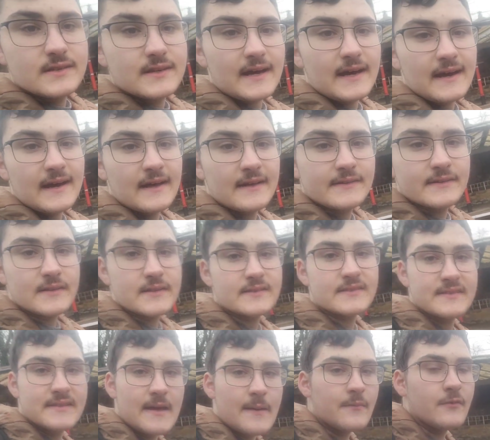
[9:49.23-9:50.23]
has
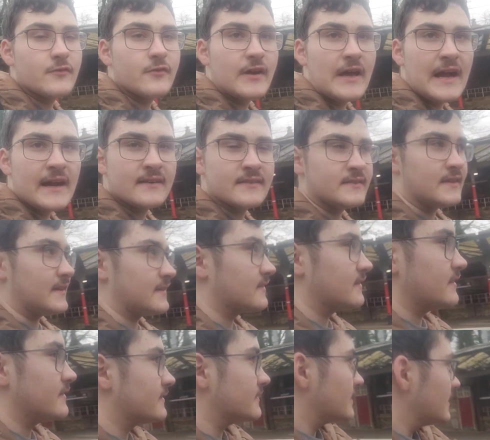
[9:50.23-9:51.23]
step-free access
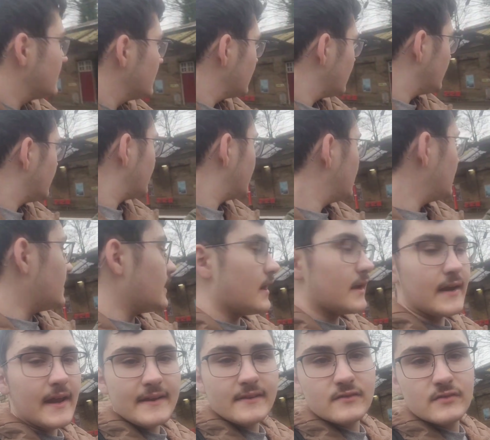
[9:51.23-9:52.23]
there's uh,
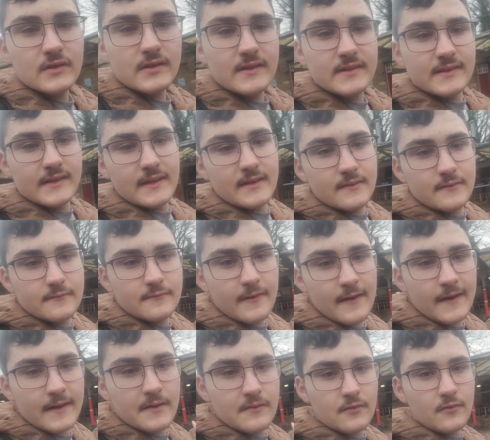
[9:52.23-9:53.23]
an entrance in
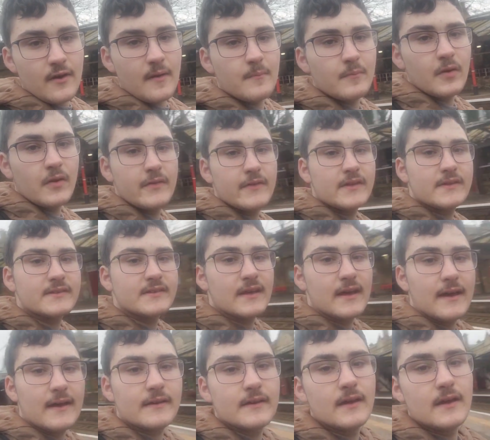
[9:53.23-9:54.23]
via a ramp on this
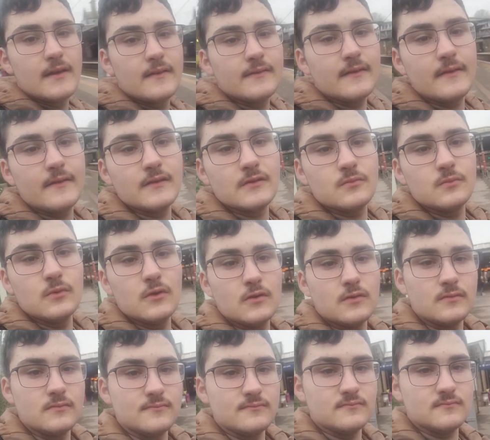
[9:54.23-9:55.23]
side and there's
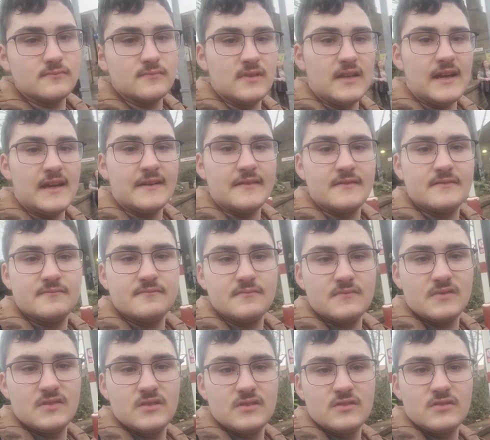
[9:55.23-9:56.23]
one like
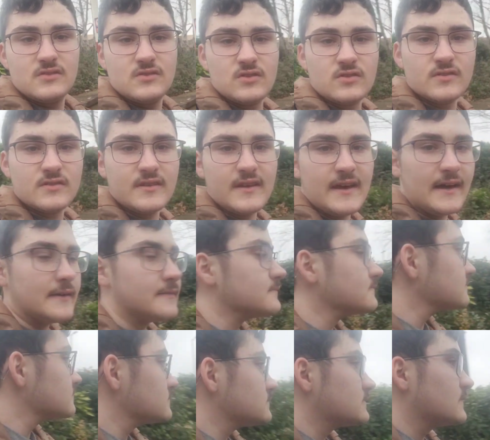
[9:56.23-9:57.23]
just there
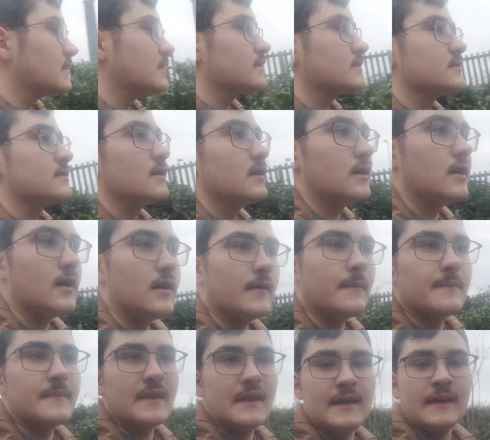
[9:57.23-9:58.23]
so
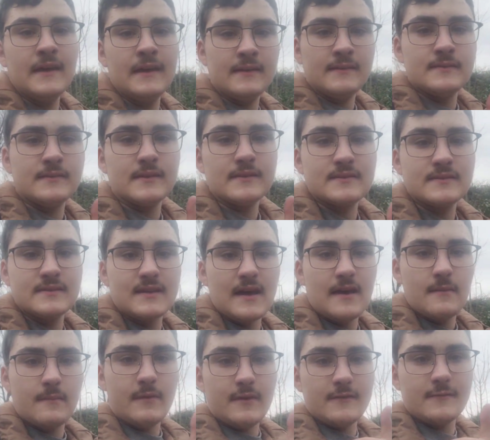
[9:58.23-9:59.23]
it is
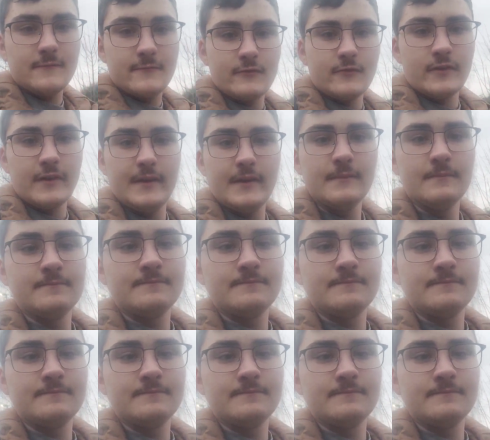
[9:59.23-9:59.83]
step free